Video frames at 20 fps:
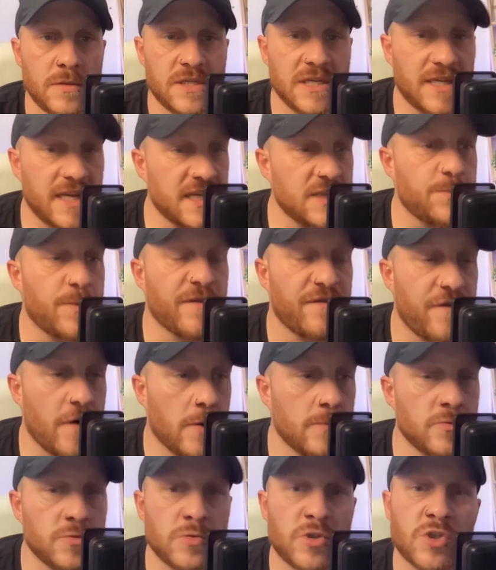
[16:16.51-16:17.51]
Today's
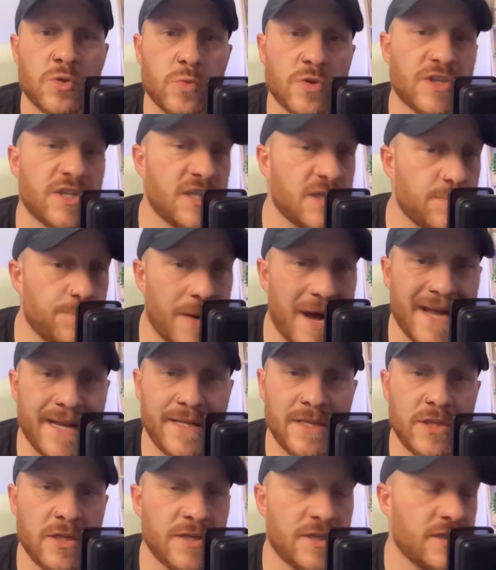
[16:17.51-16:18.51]
performance was
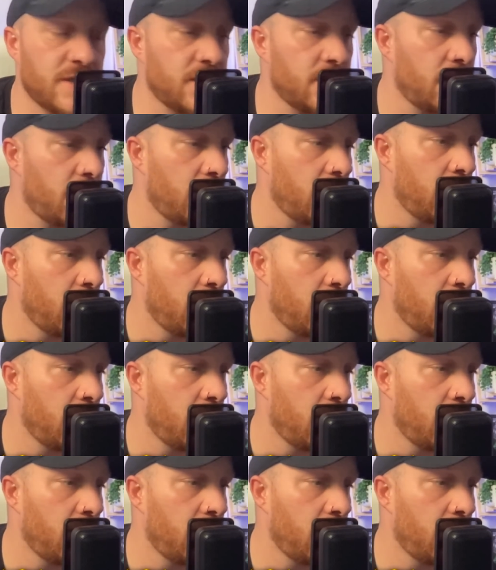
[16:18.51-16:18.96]
spineless.